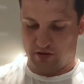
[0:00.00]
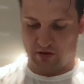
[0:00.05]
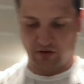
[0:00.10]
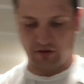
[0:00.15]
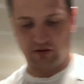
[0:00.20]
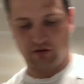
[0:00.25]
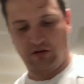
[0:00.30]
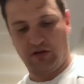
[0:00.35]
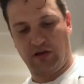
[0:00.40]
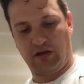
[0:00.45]

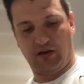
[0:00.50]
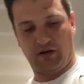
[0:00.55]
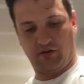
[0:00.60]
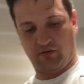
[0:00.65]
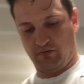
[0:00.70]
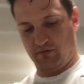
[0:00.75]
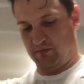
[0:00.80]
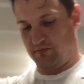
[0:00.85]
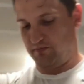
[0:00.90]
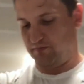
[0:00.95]
Now,
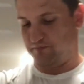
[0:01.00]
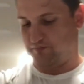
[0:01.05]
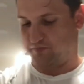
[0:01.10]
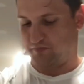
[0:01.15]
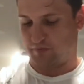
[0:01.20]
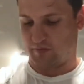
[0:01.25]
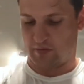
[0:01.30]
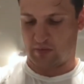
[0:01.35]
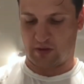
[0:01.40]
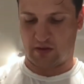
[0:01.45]

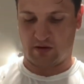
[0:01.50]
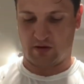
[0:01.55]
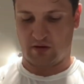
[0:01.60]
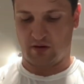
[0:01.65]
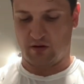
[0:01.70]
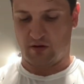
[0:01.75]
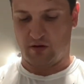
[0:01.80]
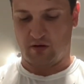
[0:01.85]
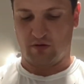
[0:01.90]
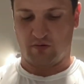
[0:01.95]

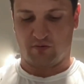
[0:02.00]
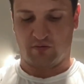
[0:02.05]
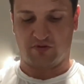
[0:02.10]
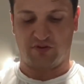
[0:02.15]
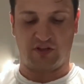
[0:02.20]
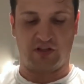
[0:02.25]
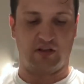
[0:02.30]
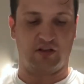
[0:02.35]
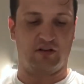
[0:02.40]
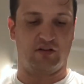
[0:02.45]

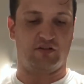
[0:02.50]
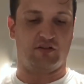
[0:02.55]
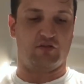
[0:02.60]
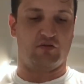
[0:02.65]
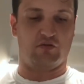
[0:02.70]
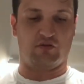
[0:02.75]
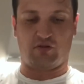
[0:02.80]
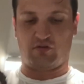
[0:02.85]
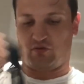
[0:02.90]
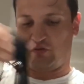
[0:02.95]
once I get this
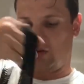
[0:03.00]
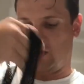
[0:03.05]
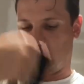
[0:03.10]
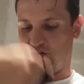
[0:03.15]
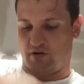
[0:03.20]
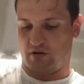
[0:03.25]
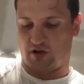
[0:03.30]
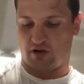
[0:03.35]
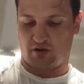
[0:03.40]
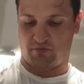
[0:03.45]
going
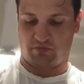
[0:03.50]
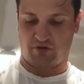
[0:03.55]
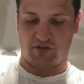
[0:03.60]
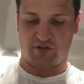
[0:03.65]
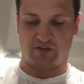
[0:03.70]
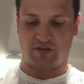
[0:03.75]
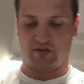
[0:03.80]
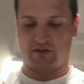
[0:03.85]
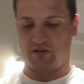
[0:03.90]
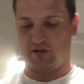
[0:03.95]
around a couple of
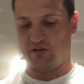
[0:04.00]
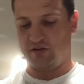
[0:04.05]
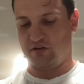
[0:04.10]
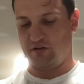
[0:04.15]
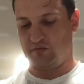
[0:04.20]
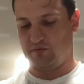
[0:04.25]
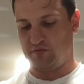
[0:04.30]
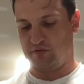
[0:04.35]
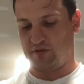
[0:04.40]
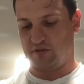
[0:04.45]

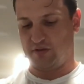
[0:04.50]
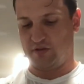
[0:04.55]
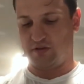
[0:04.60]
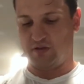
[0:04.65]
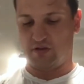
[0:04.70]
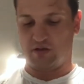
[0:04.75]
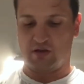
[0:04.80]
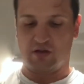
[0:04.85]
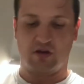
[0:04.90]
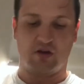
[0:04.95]
times,
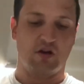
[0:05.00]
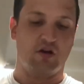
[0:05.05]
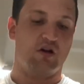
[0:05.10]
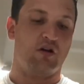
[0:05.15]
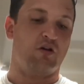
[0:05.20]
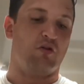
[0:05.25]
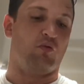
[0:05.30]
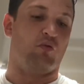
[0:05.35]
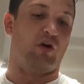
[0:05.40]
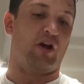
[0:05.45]

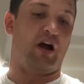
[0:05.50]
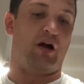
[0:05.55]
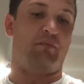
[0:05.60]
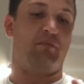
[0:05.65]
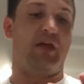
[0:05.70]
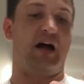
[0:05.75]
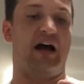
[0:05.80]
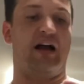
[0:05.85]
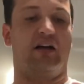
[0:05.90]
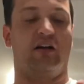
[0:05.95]
what
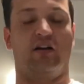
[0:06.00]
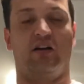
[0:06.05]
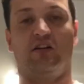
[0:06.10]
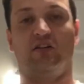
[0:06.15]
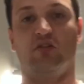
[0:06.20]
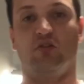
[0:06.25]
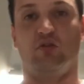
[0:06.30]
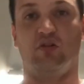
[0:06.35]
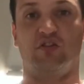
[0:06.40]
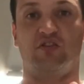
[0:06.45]
I'm not gonna
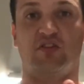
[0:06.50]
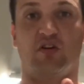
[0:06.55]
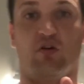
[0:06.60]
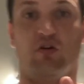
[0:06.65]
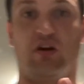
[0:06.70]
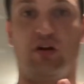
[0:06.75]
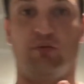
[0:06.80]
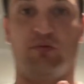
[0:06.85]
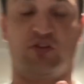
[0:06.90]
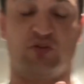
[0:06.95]
do is
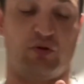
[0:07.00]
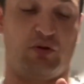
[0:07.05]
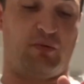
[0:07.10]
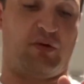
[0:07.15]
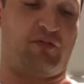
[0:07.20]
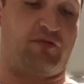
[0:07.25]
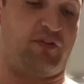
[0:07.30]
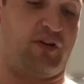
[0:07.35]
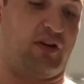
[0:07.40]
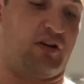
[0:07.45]
go in between
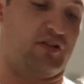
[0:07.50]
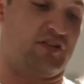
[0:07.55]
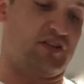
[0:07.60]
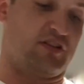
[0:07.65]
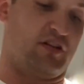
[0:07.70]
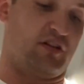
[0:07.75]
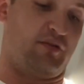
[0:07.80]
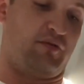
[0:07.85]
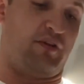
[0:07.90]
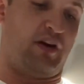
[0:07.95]
my fingers
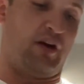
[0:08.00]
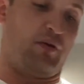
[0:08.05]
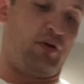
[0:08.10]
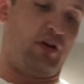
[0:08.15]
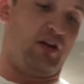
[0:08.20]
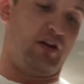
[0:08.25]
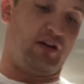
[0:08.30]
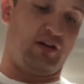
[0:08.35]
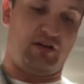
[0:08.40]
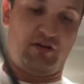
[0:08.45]
till the
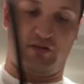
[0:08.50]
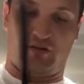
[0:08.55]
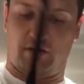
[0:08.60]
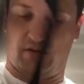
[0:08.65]
very end.